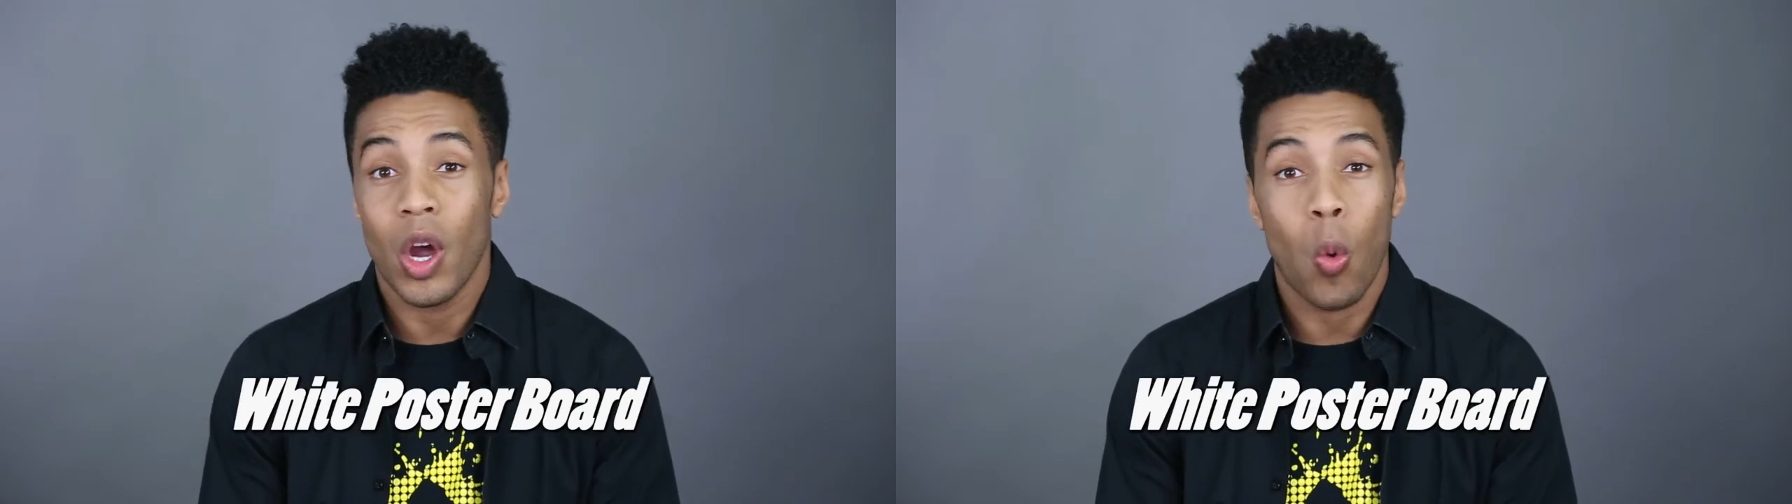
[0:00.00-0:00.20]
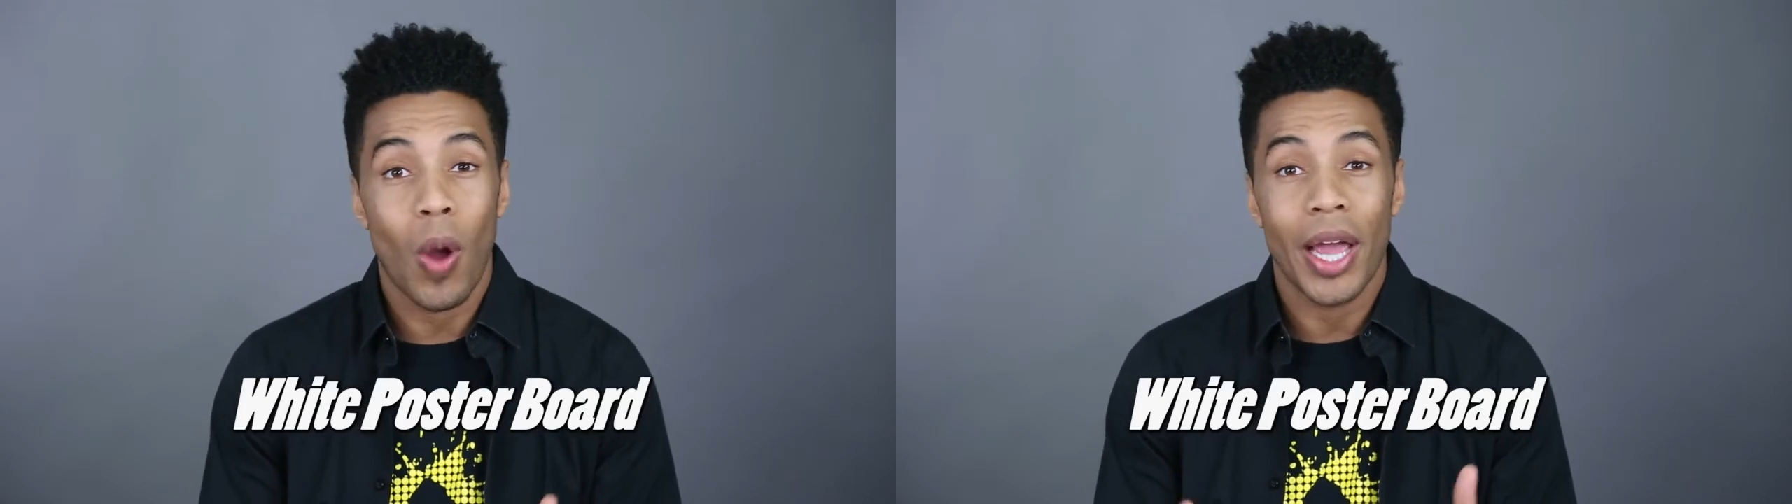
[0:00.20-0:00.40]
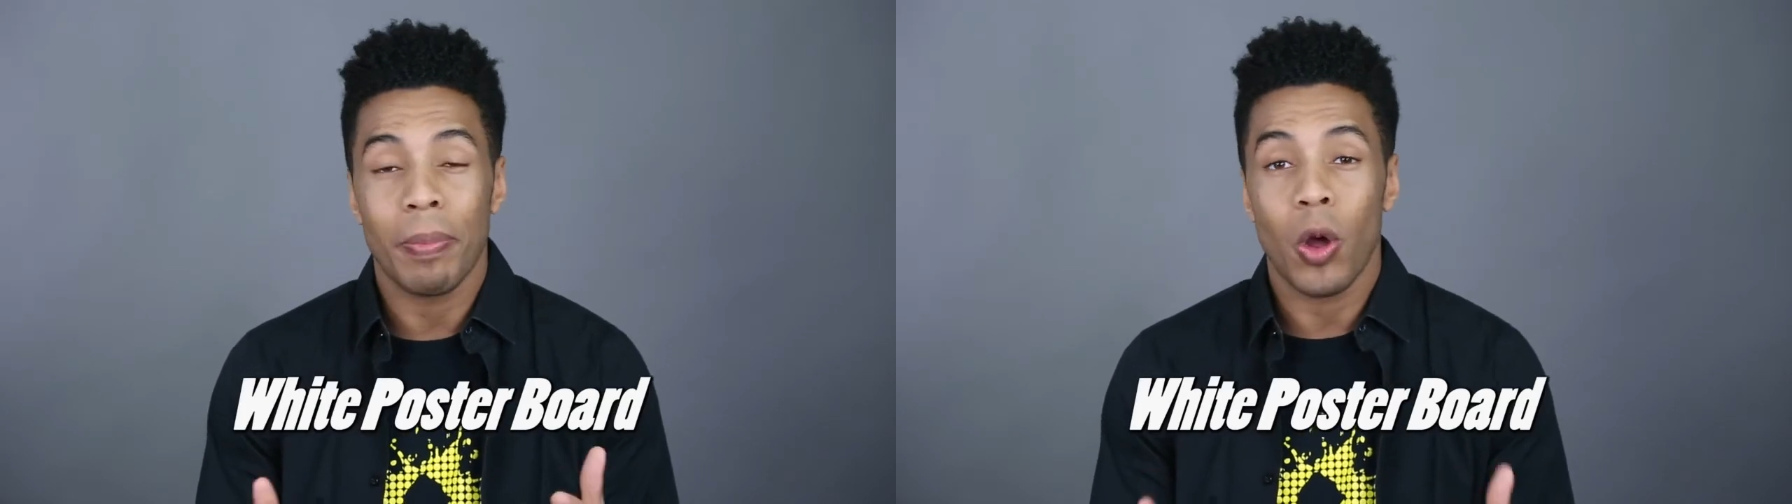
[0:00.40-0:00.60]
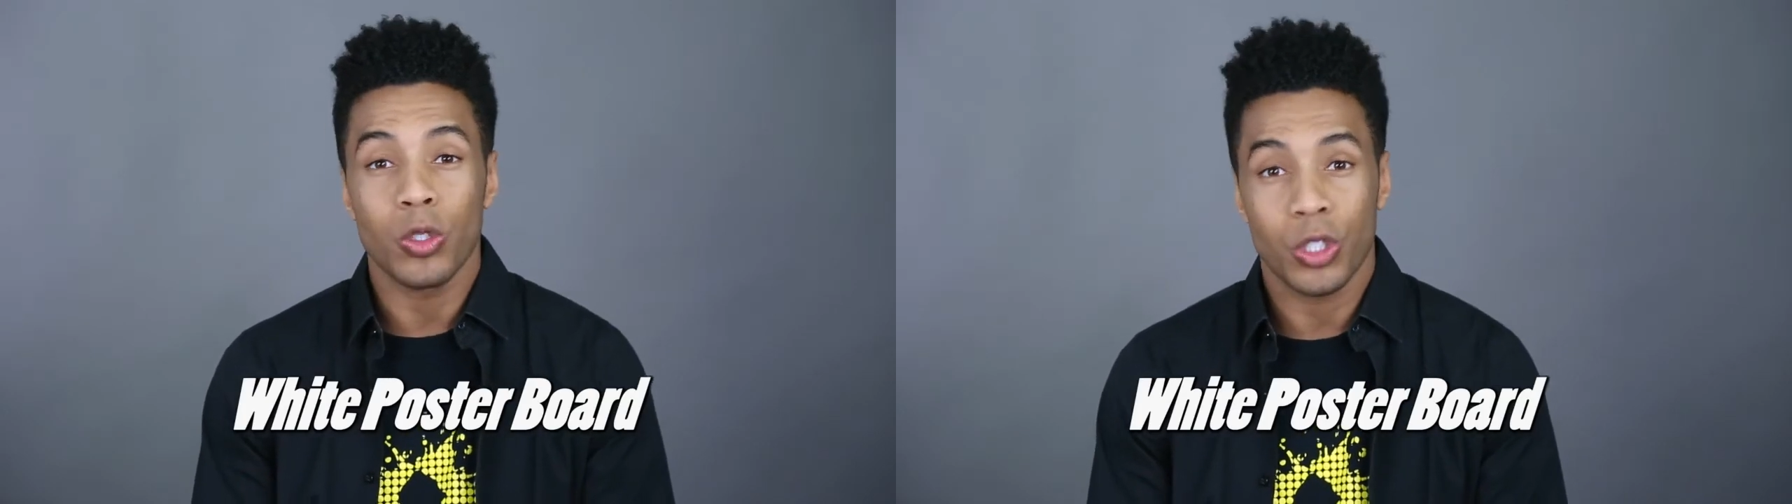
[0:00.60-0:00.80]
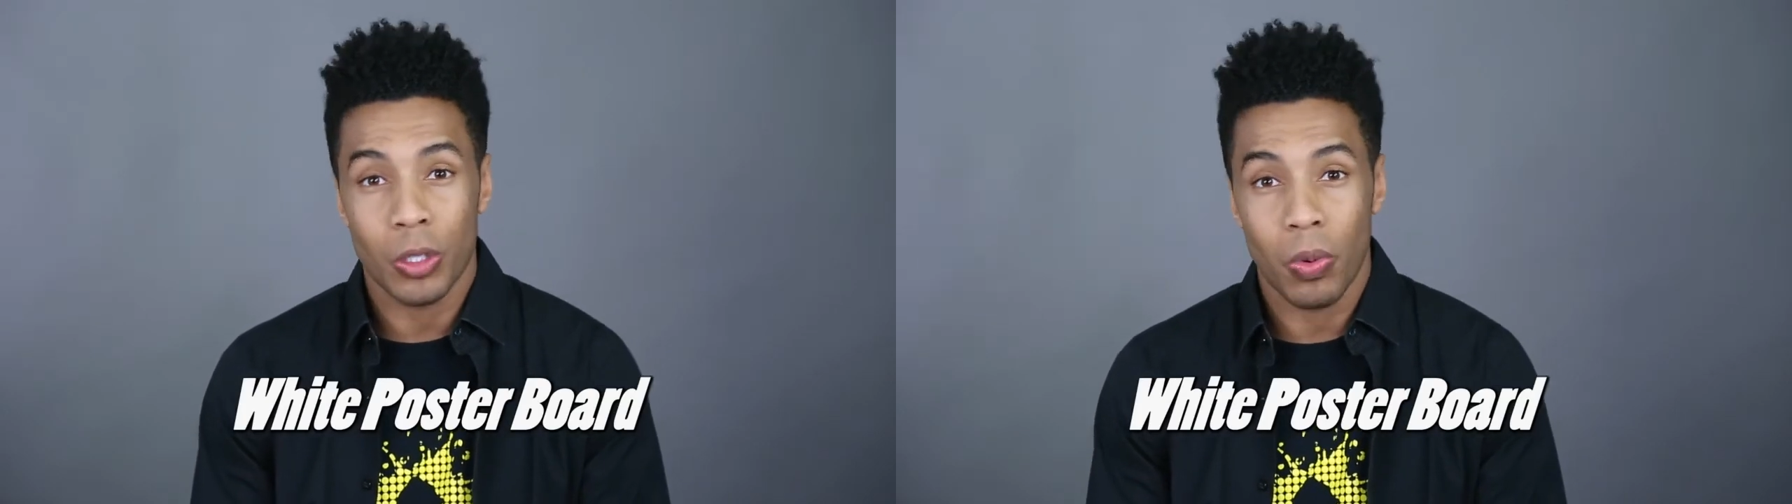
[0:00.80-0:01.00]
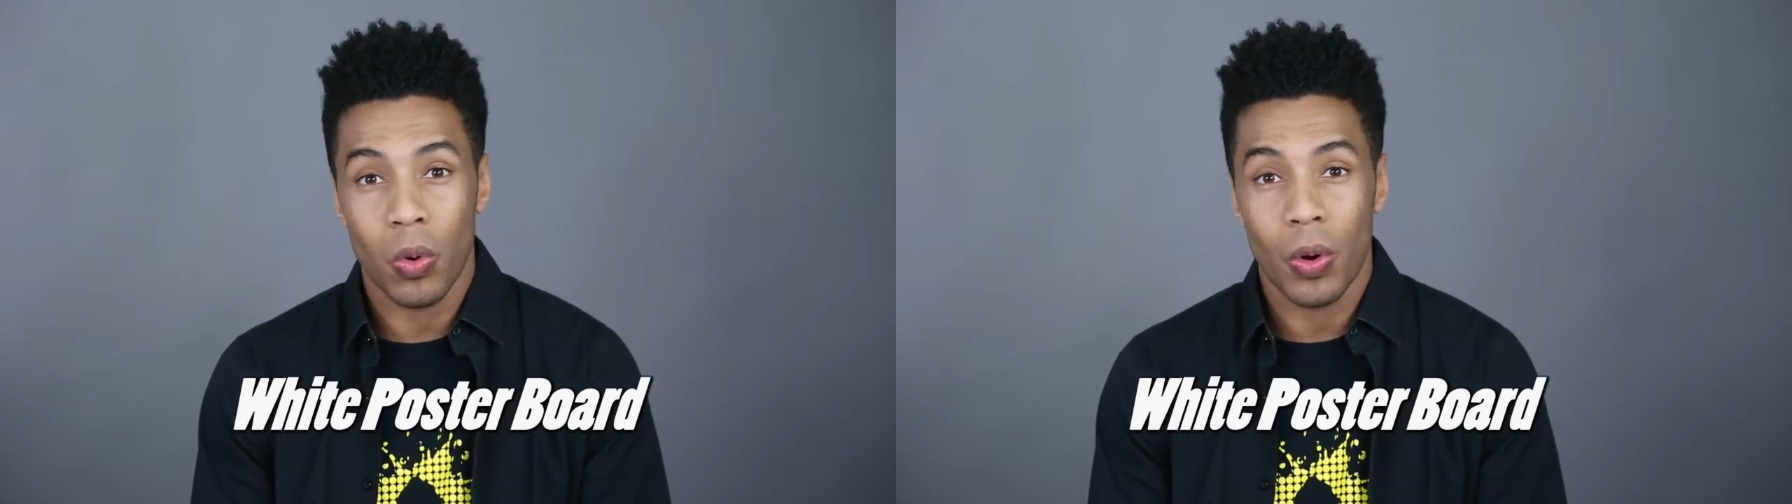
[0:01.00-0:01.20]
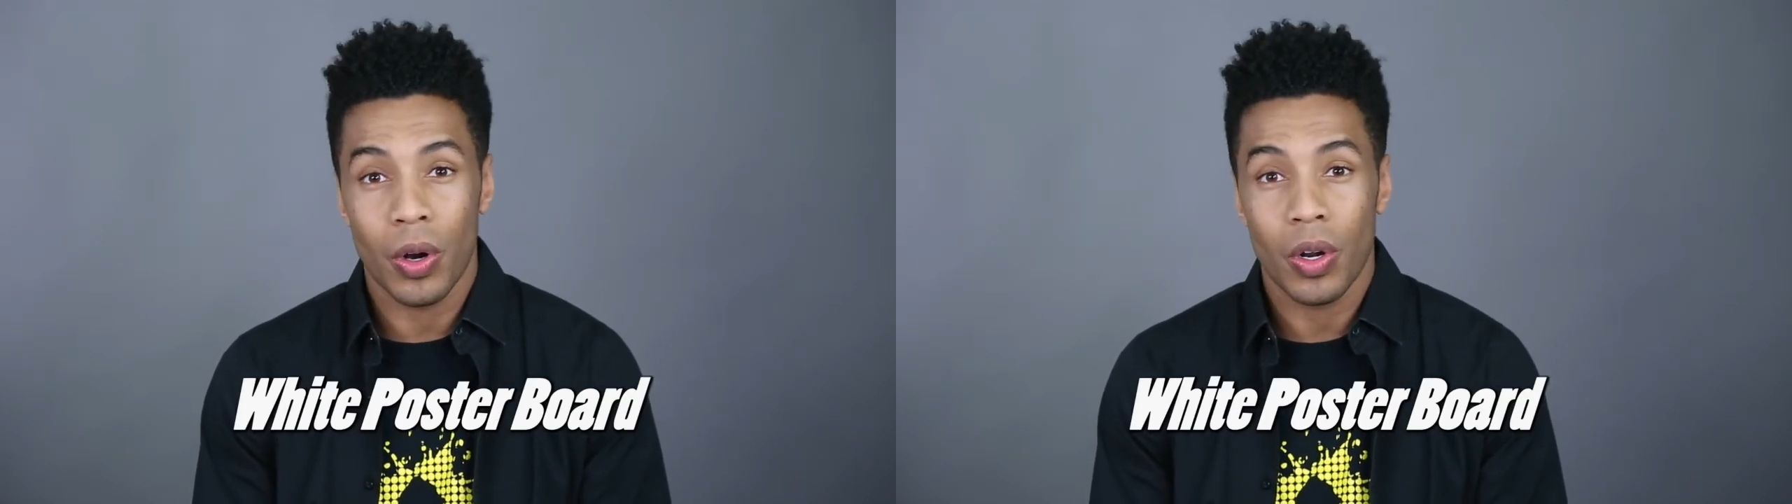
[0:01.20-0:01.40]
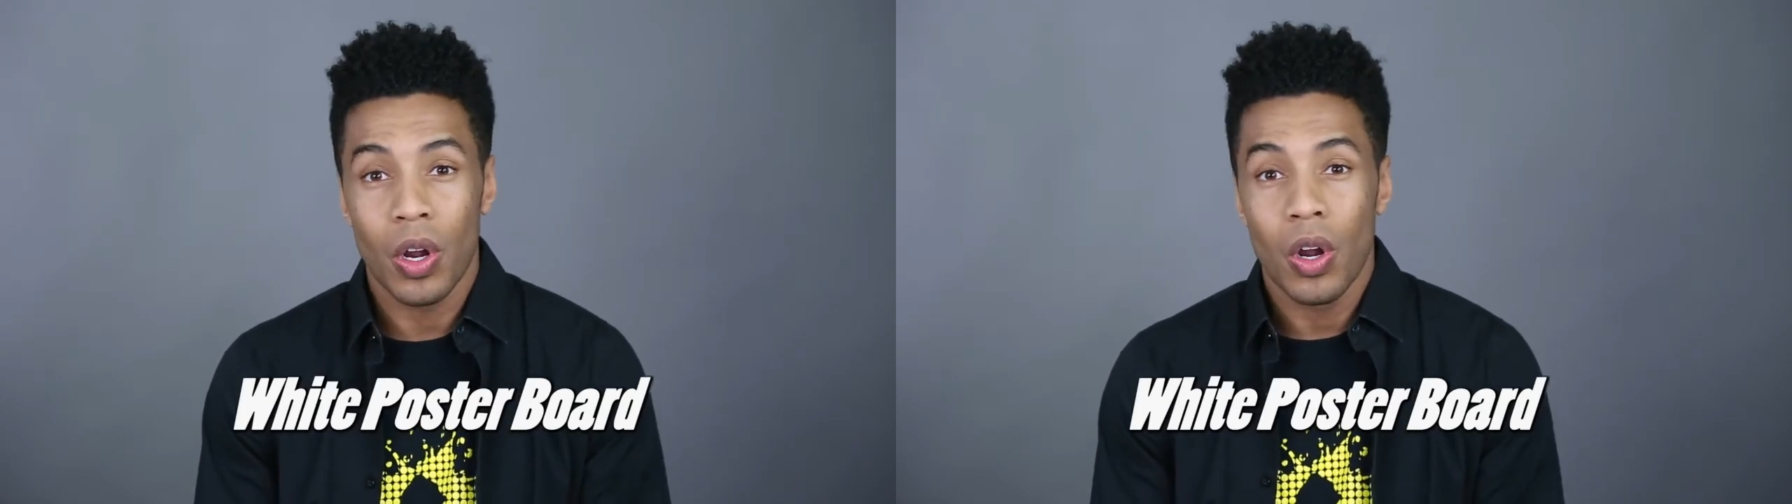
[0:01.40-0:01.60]
a white poster
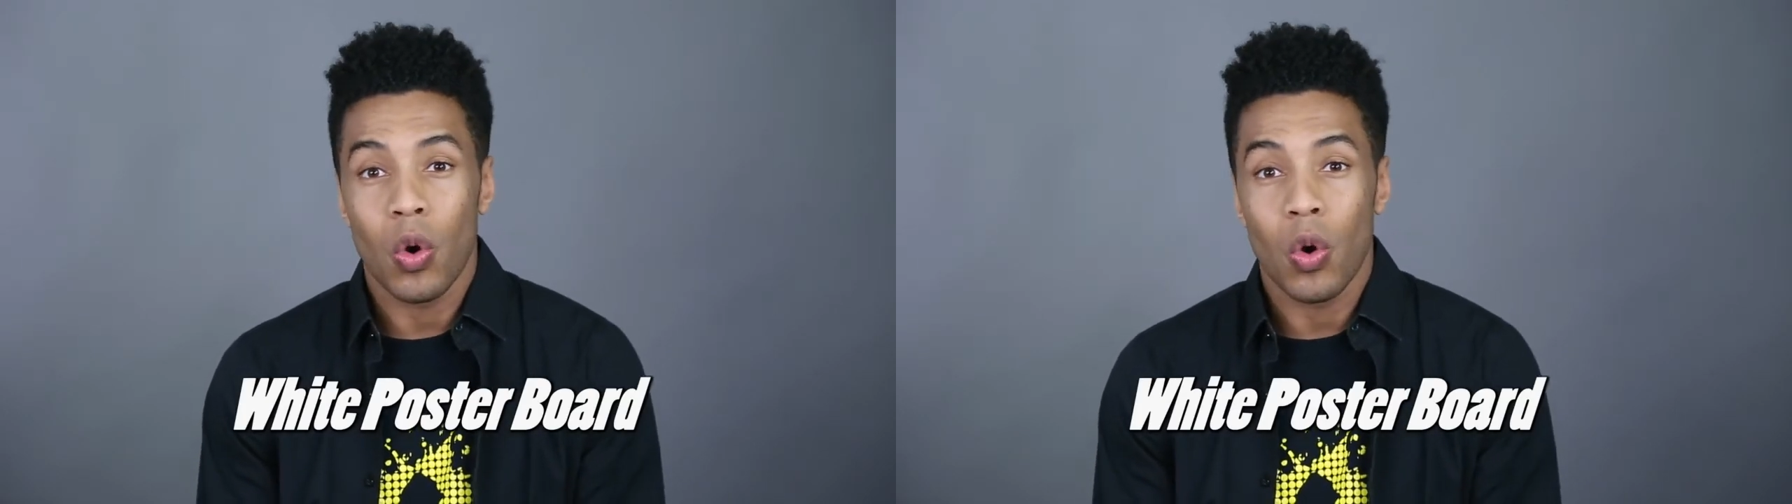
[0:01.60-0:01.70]
board